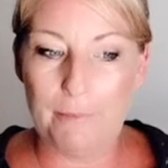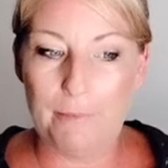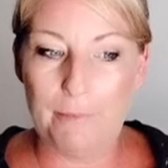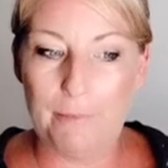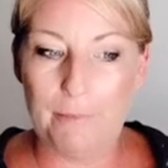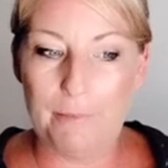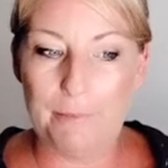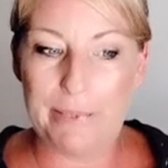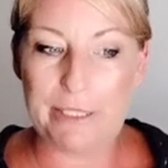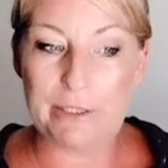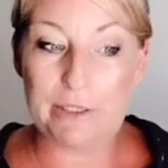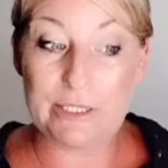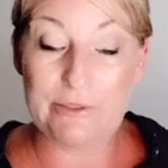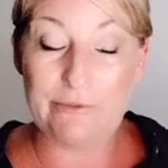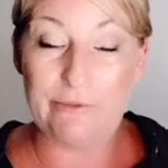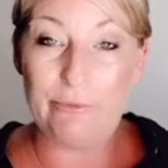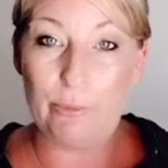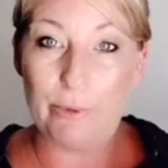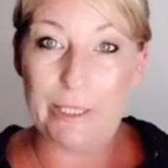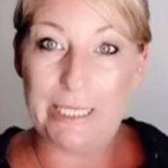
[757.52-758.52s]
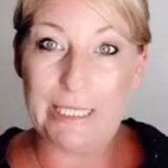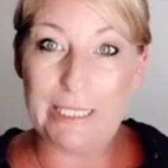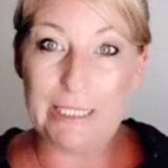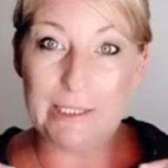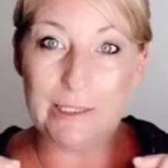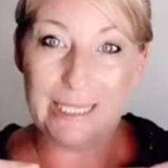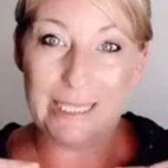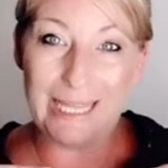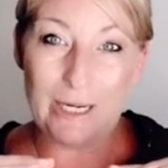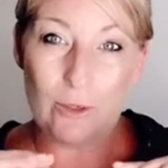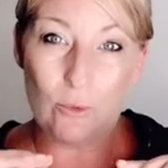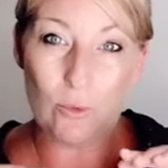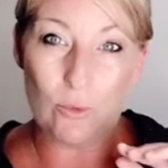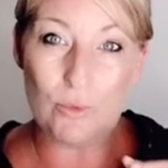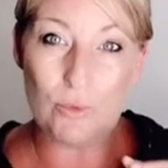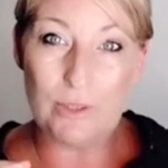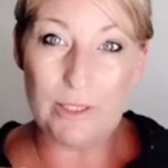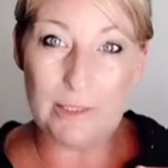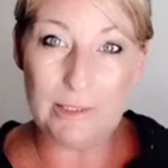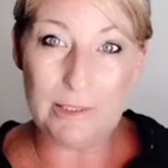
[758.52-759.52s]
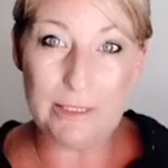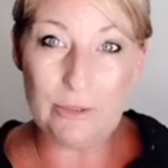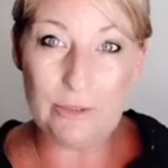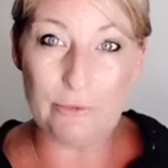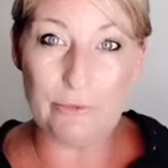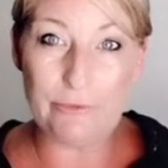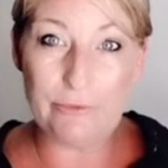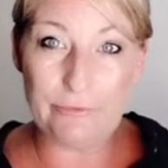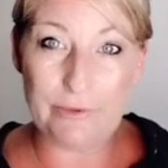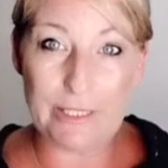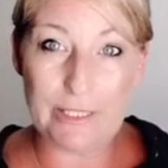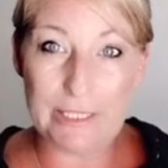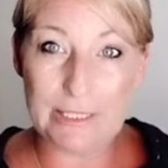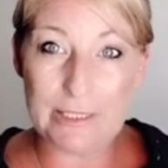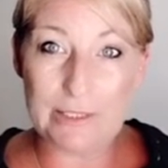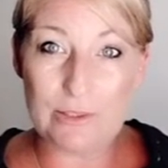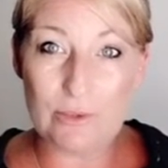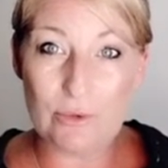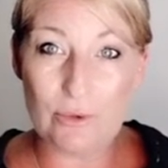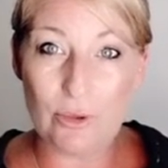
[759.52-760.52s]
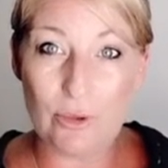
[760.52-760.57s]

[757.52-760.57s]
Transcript: Because if we let all the little fears go,